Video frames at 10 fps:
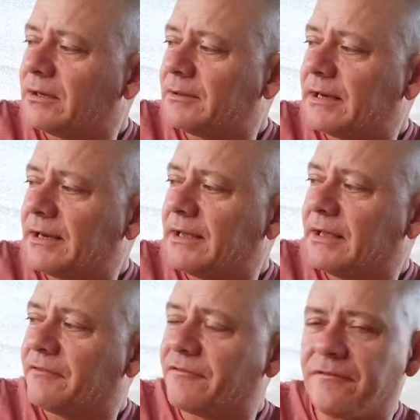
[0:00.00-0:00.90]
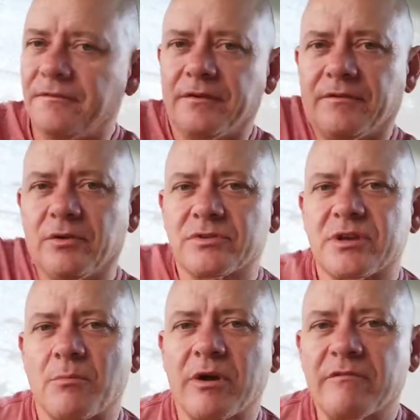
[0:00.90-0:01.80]
look, if if
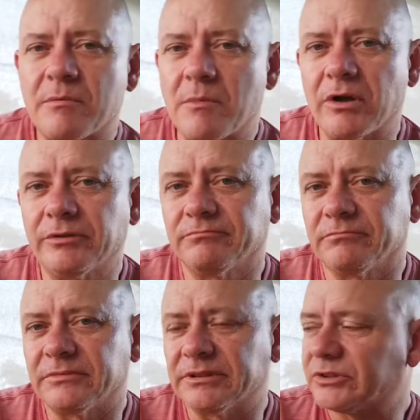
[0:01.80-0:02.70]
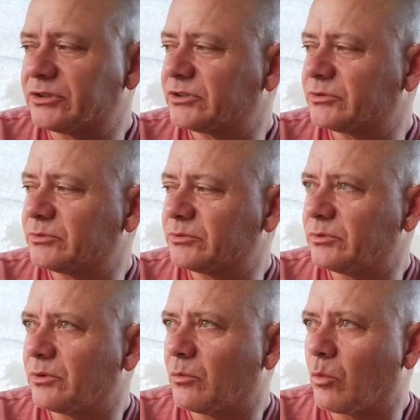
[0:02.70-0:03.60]
you're somewhere remote, it's
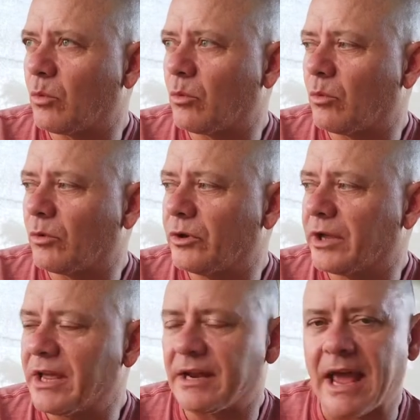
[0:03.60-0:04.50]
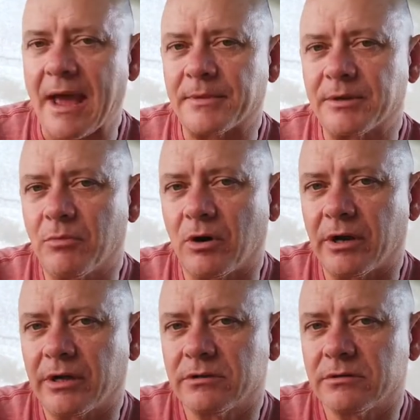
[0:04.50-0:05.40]
you're getting hammered
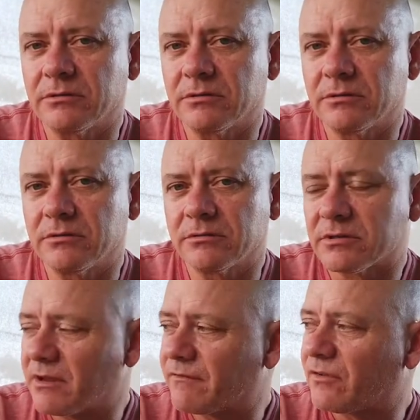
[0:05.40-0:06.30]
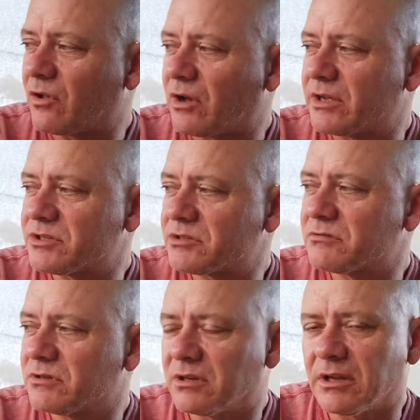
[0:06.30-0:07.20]
by sand
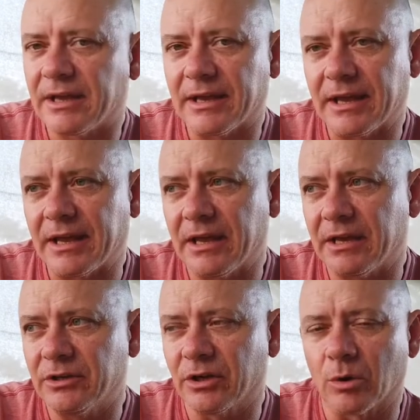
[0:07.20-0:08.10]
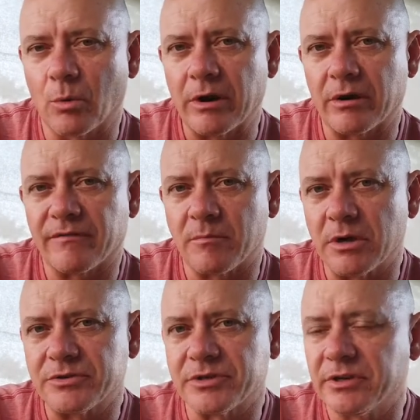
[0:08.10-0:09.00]
flies, uh, and you're going to wear it for
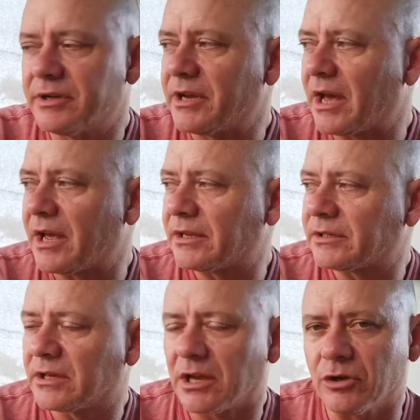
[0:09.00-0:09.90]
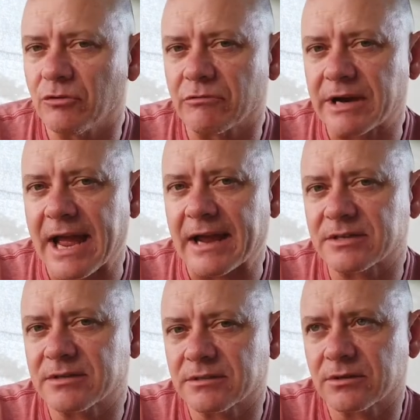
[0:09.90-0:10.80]
most of the day, and you
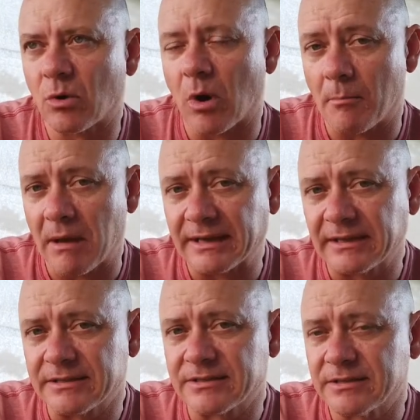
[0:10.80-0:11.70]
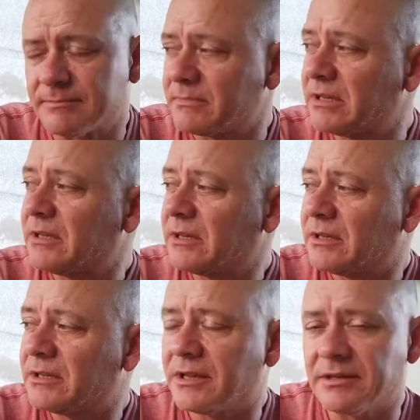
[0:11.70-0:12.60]
react quite badly to them,
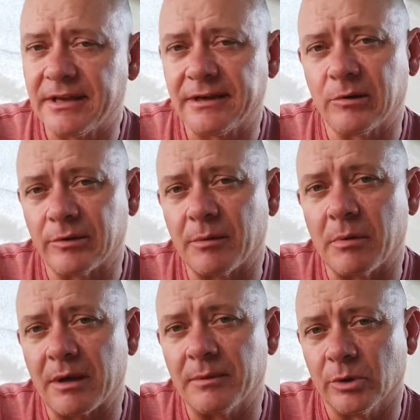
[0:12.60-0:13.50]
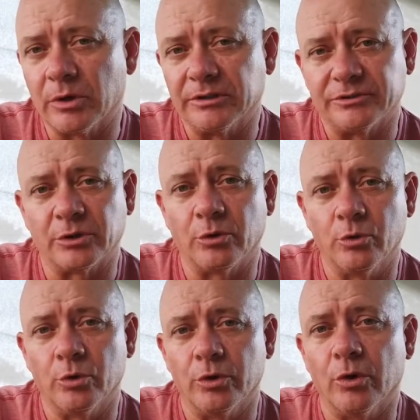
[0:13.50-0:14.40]
the Oil and the baby oil is
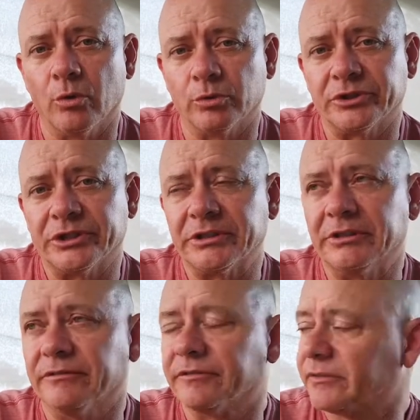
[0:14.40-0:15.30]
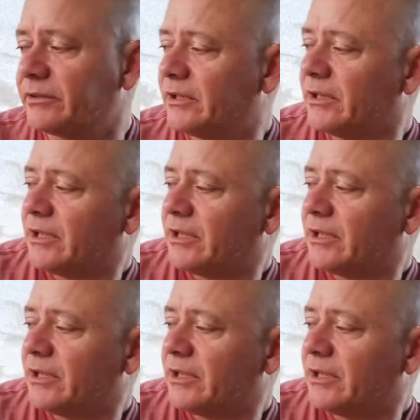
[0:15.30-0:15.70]
a good alternative.